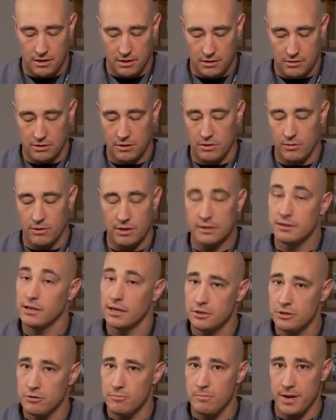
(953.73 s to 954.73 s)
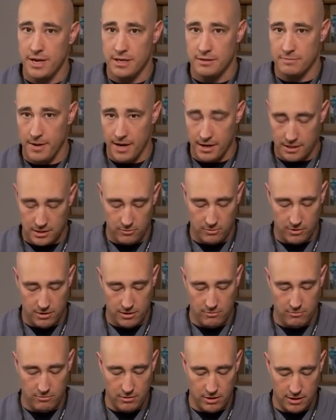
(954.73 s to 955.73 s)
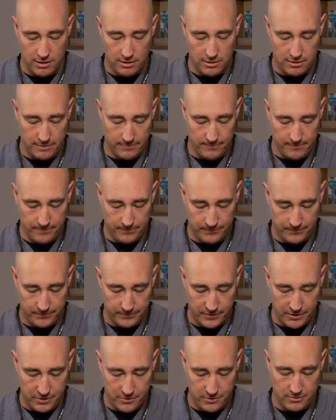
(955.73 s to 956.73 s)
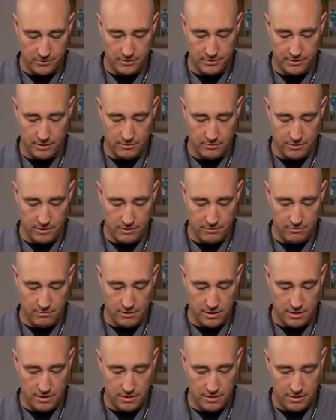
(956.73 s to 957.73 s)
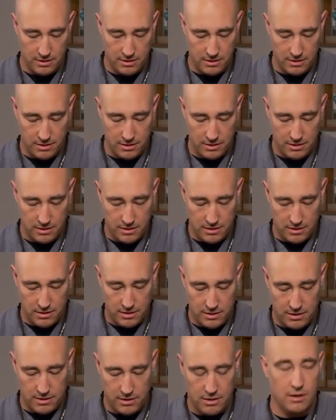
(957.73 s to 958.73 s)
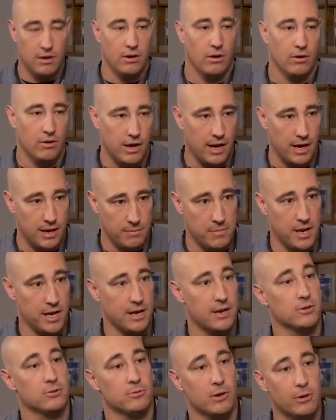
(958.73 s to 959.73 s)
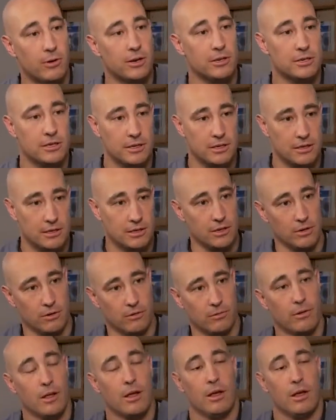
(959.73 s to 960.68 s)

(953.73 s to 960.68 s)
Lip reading: So you want to set your base back to where it was. Hers was at 101. Okay, Meg, here's what I want you to do.